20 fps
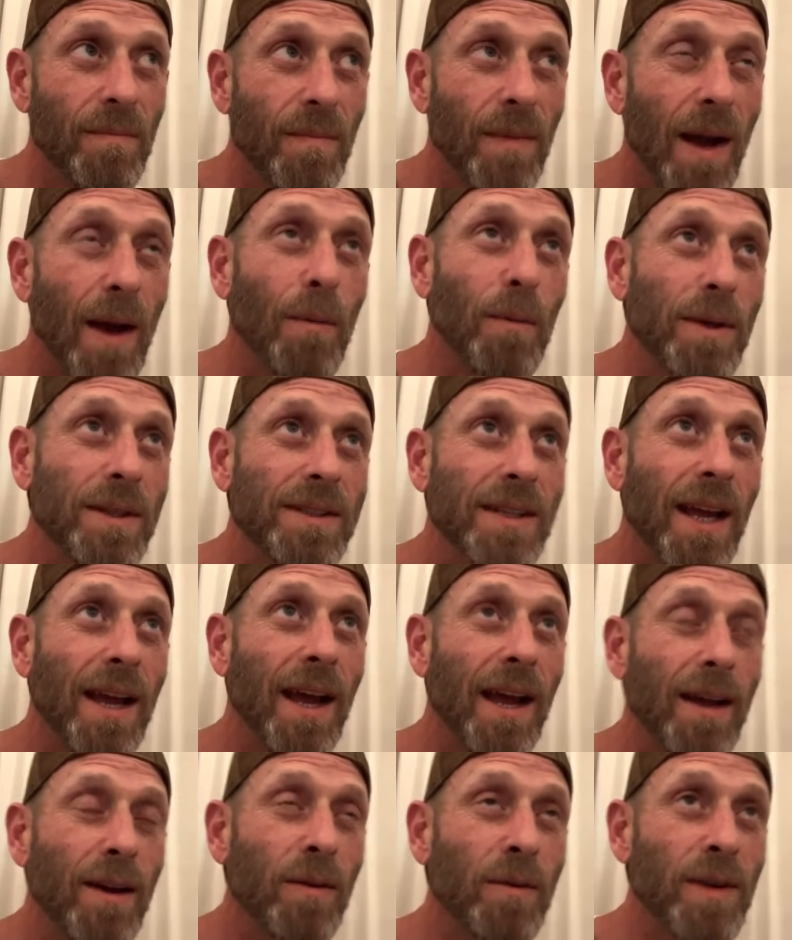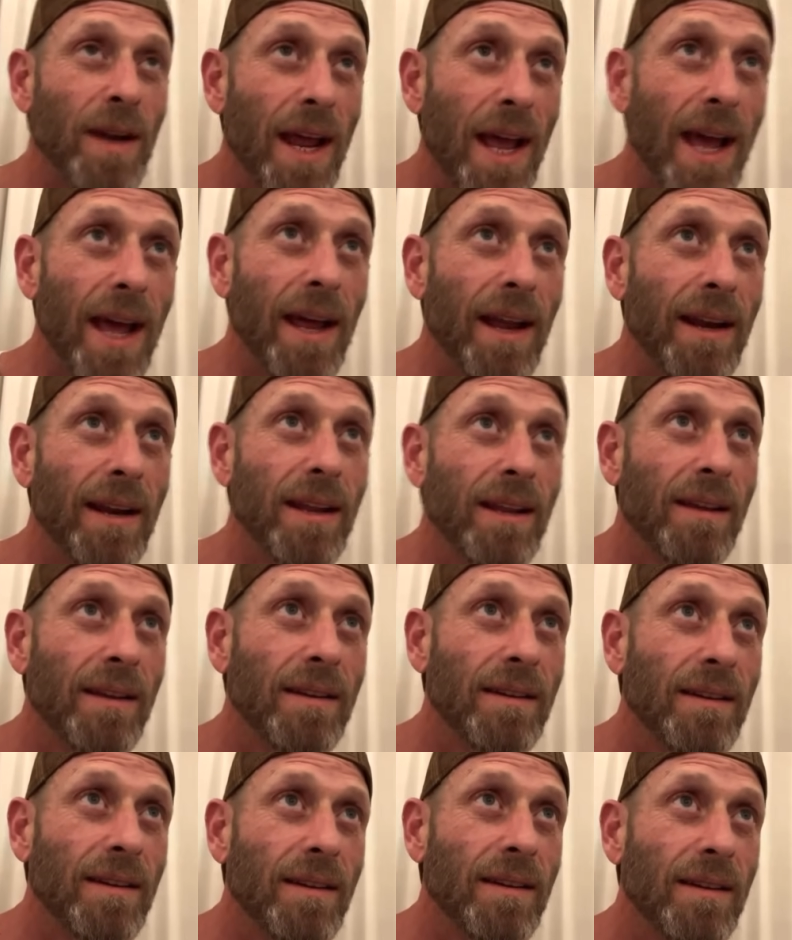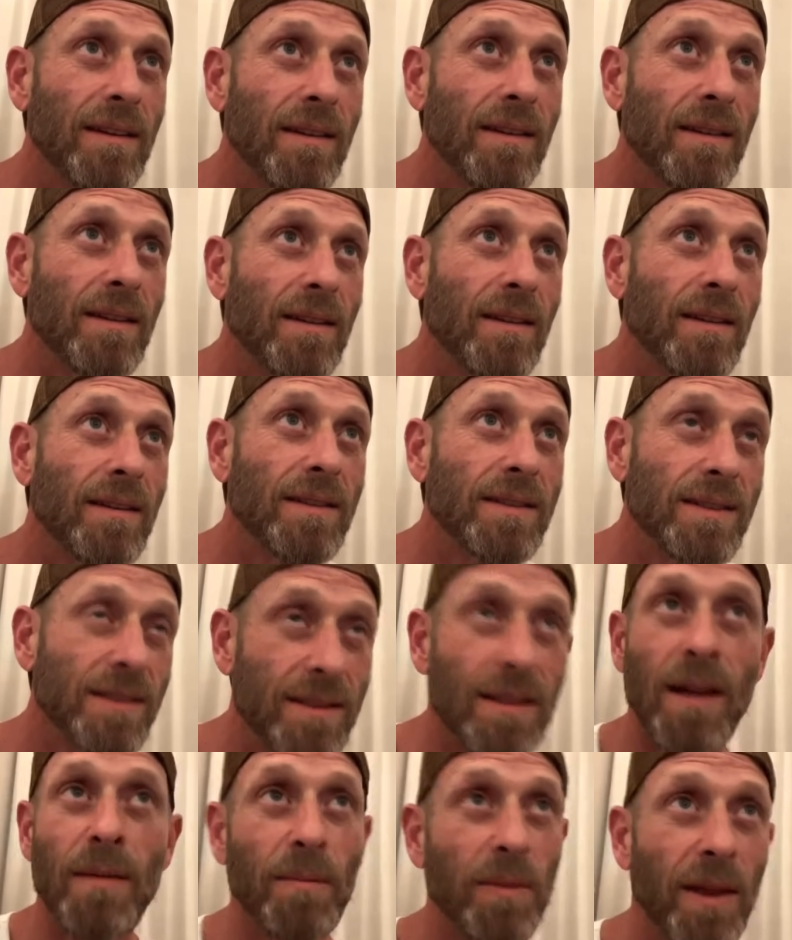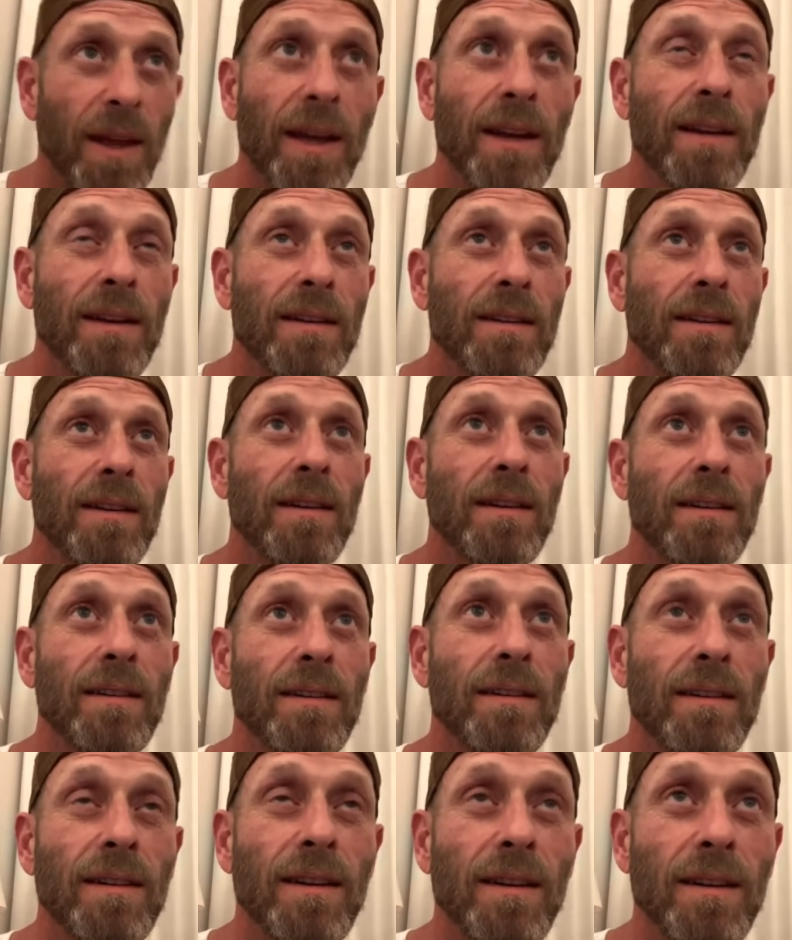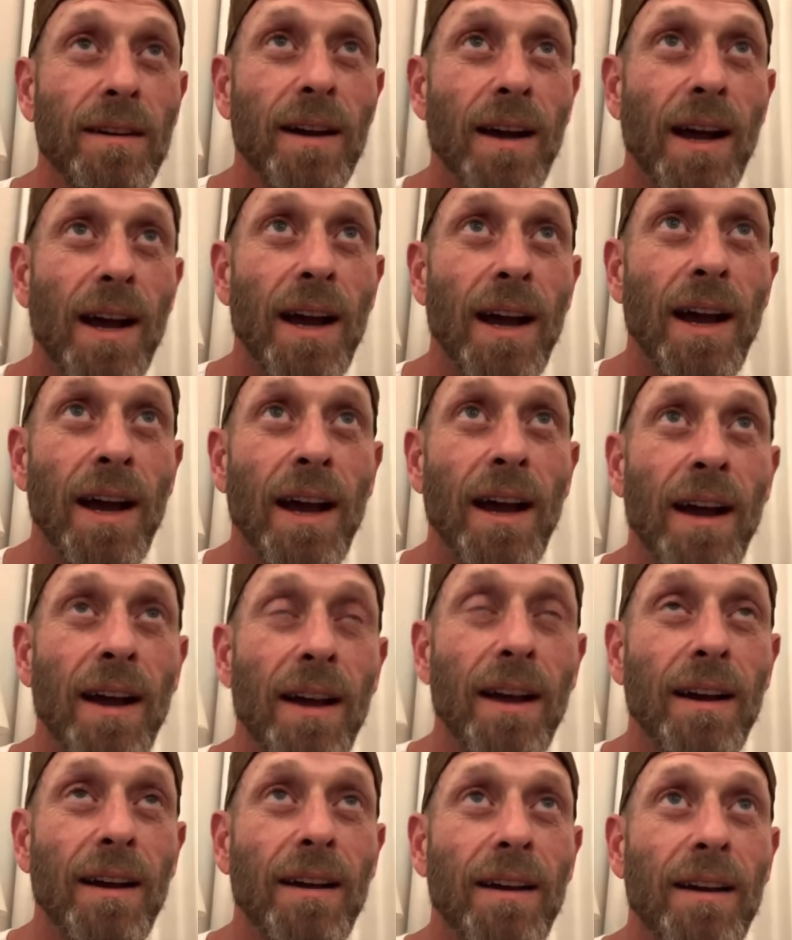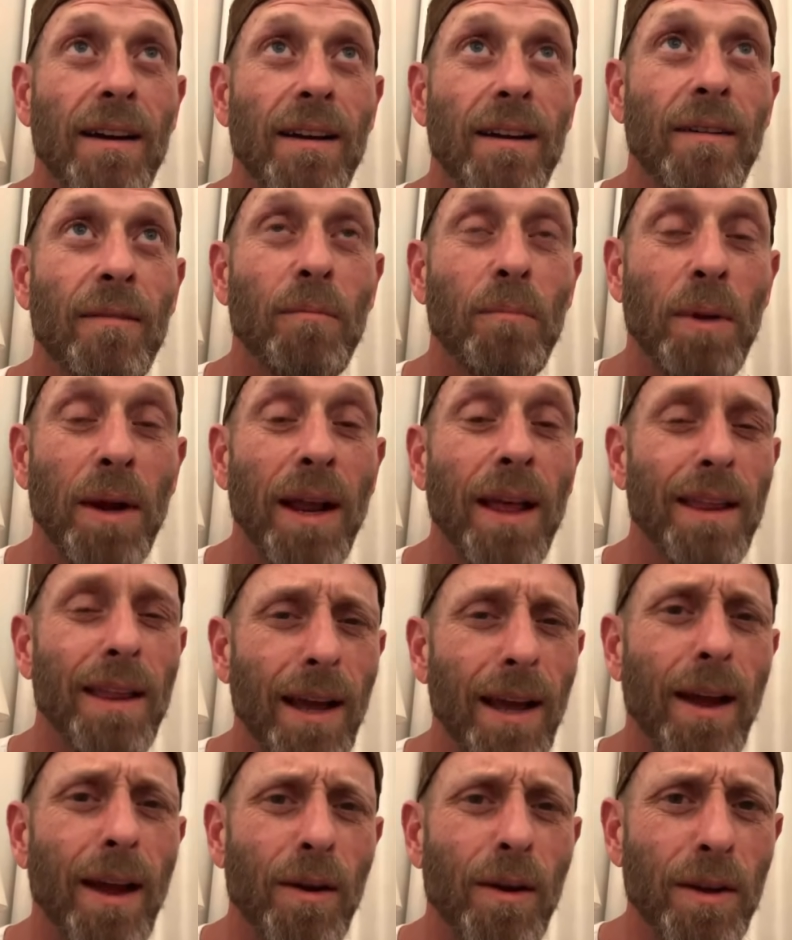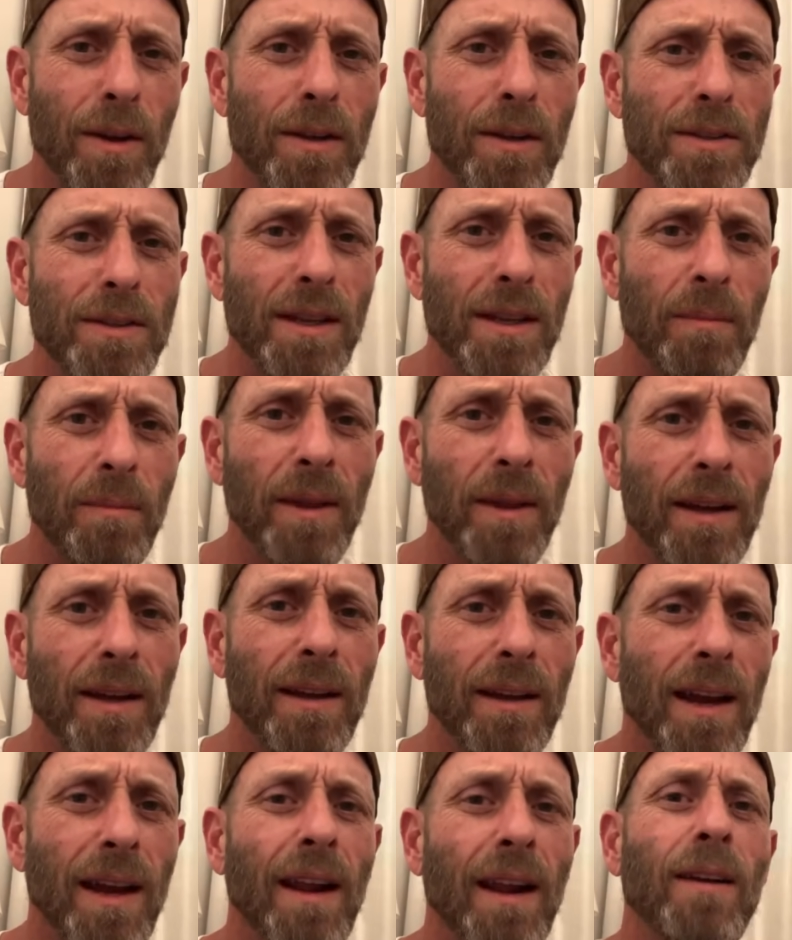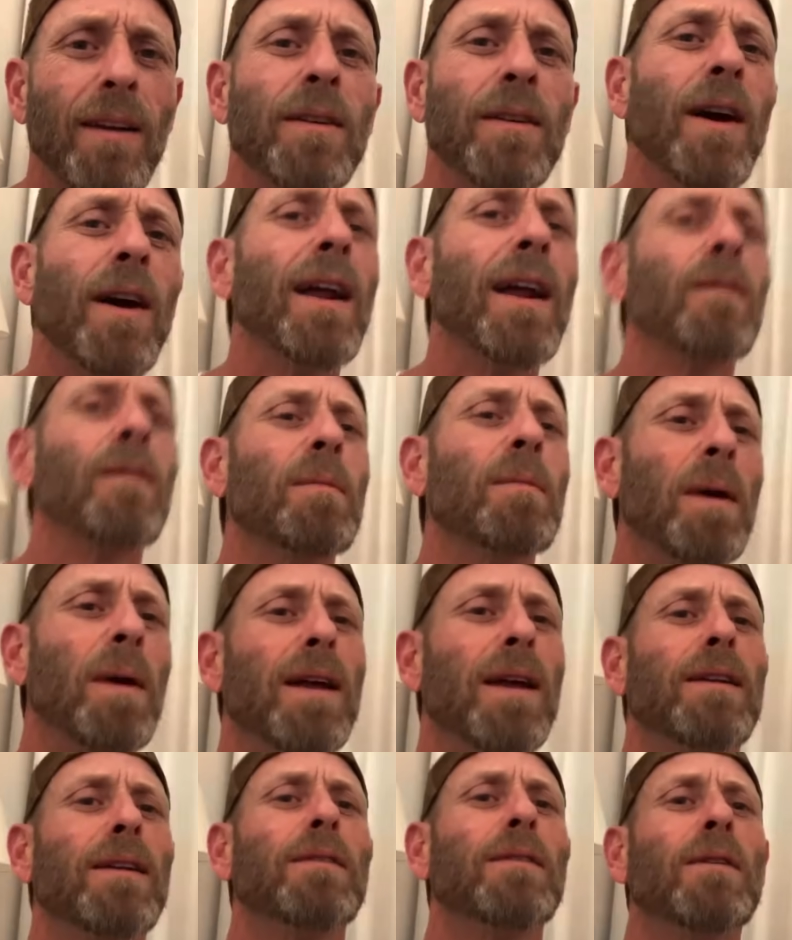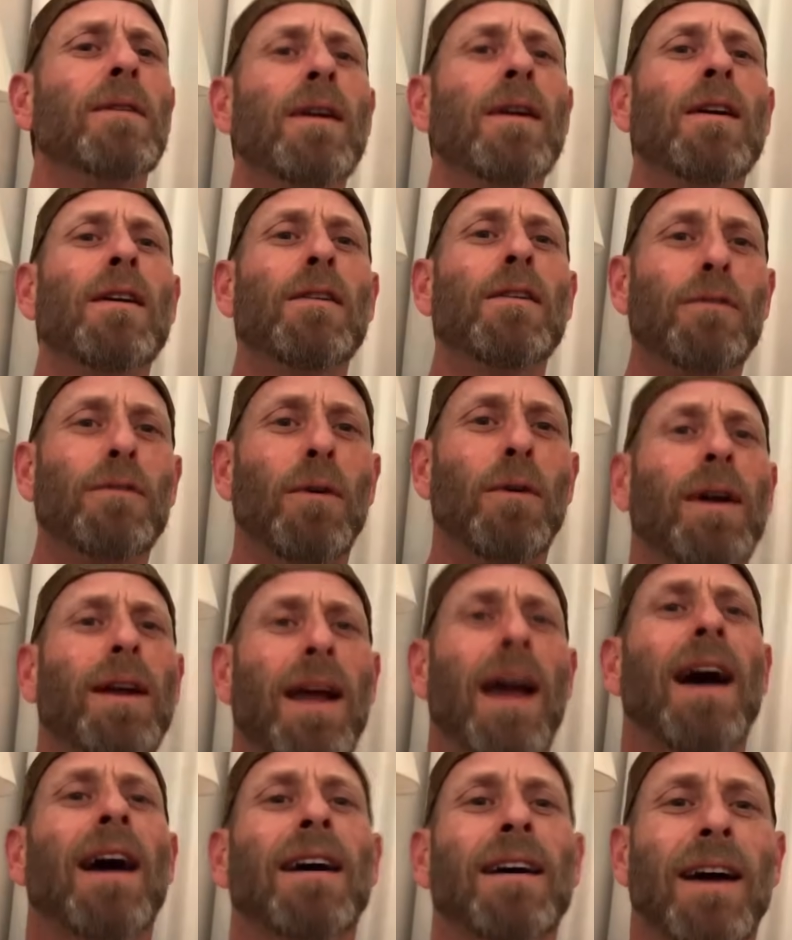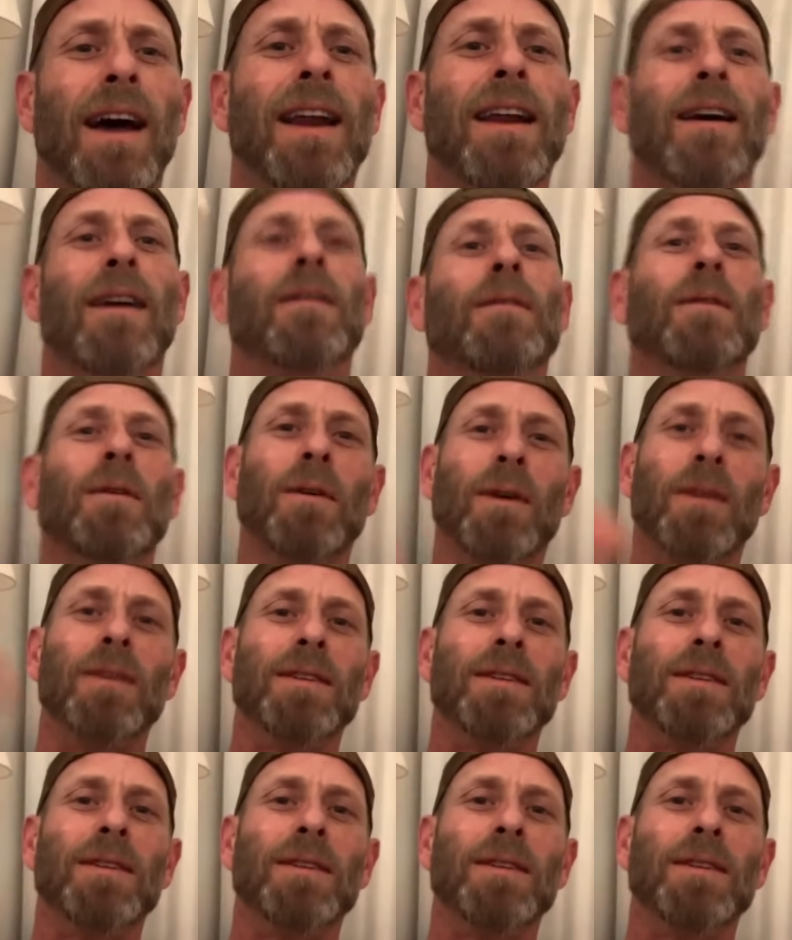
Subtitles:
would say I owe Ned something, but I think I owe you something. And I don't know how to repay you for it. Yeah, I know.